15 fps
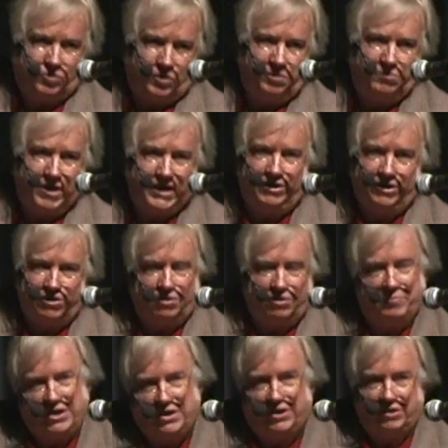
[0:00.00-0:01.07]
well, it might occur,
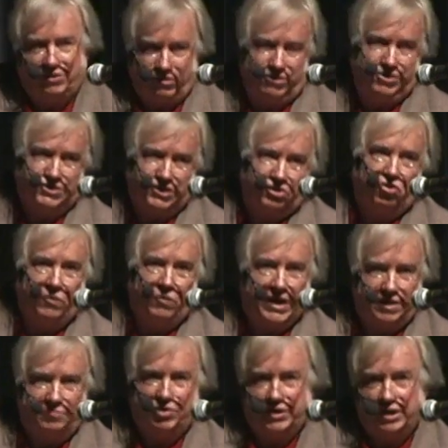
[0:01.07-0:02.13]
but it occurs
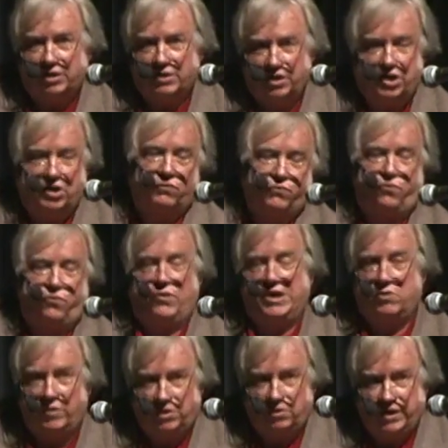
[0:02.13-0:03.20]
incredibly
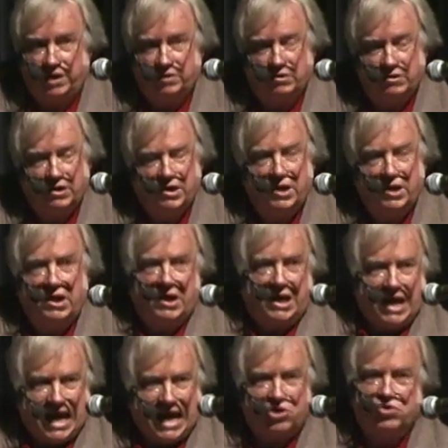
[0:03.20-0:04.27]
infrequently.
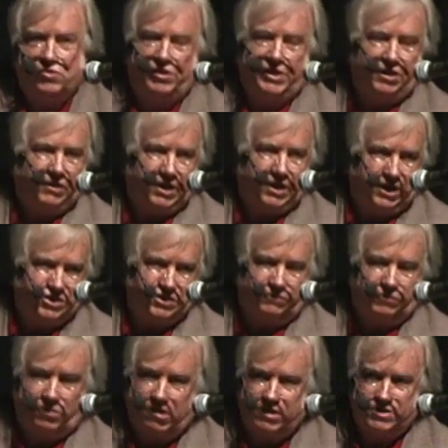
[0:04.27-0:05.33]
Actually, in the case
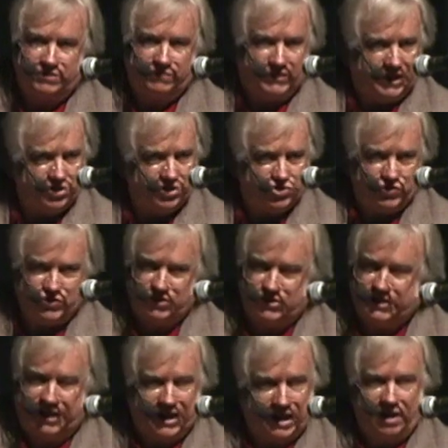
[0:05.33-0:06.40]
of laws of nature,
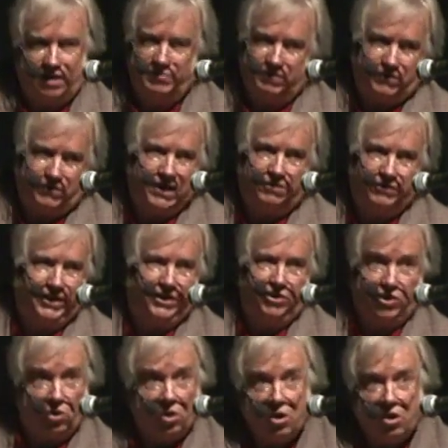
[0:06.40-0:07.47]
since they cannot be
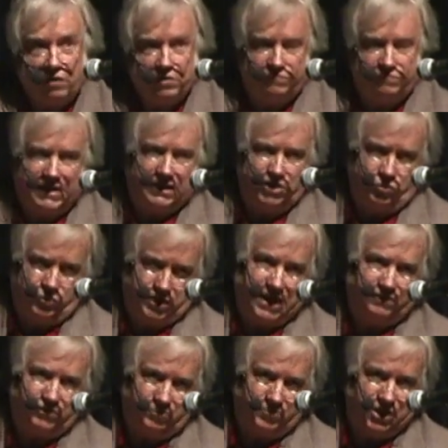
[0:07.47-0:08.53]
violated at all, the value would
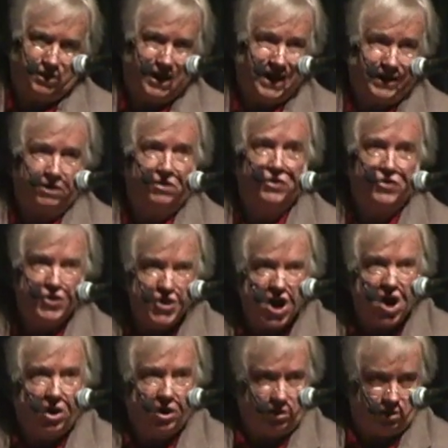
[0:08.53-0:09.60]
have to be like
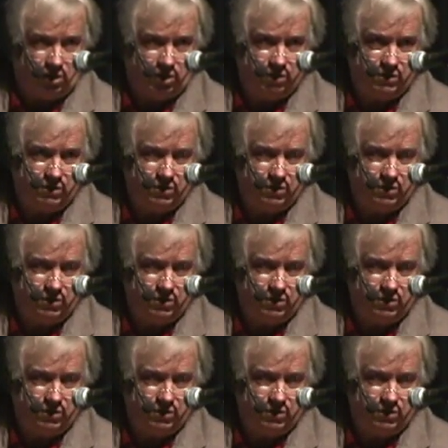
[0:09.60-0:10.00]
null.